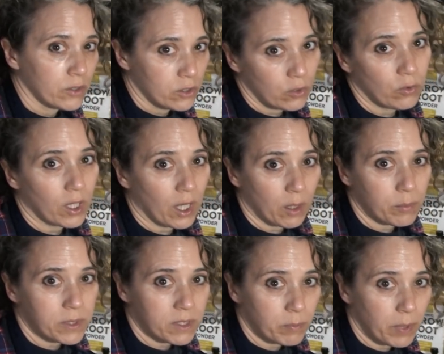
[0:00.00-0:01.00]
2
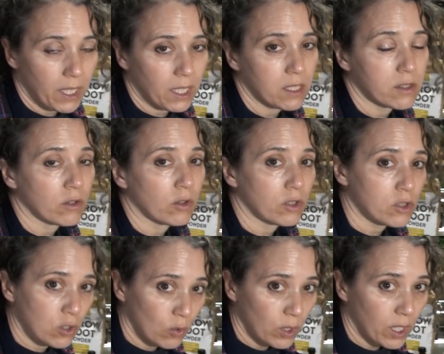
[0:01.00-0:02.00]
cups baking soda,
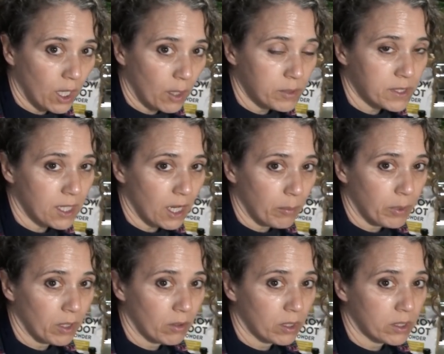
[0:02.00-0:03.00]
2 cups
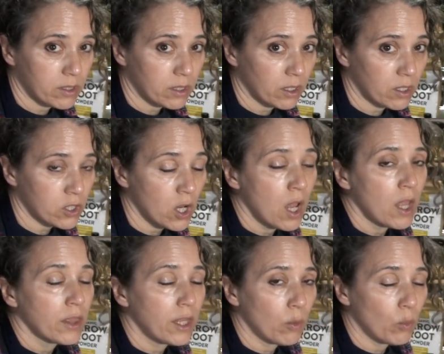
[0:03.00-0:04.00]
tapioca starch,
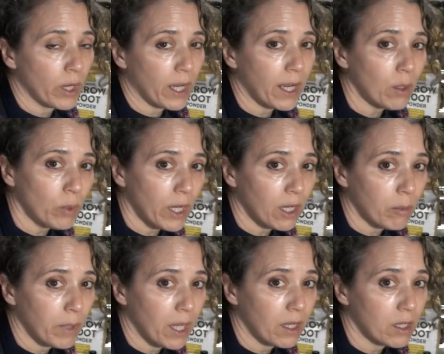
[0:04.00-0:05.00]
then what I
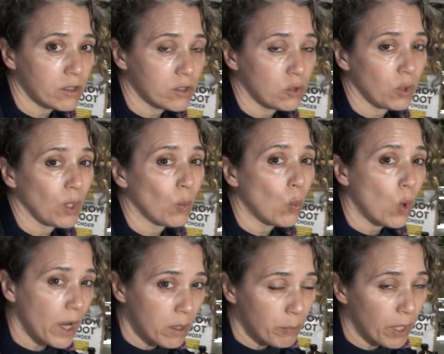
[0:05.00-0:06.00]
recommend is doing
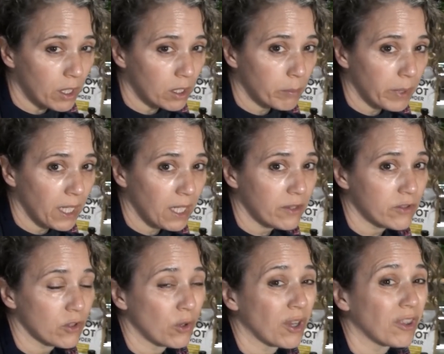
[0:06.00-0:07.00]
1 part baking
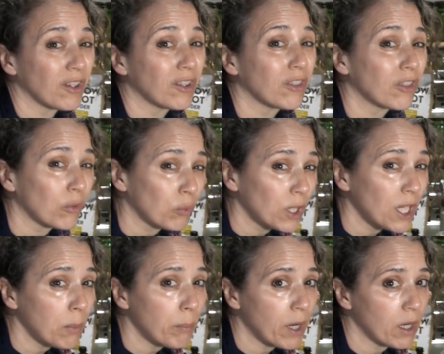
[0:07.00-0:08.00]
soda to
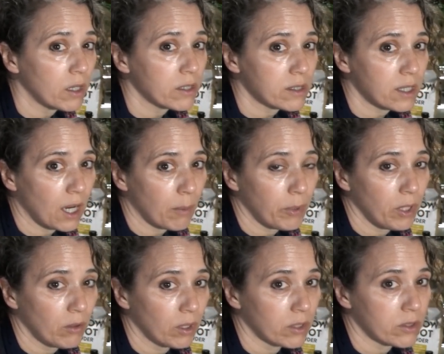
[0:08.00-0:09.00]
3 parts
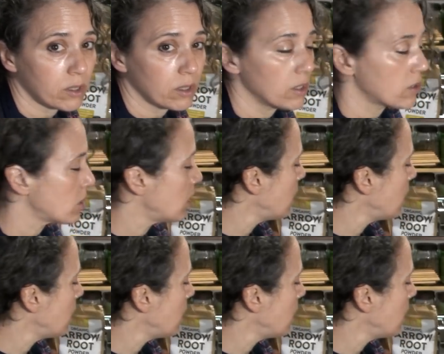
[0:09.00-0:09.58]
tapioca starch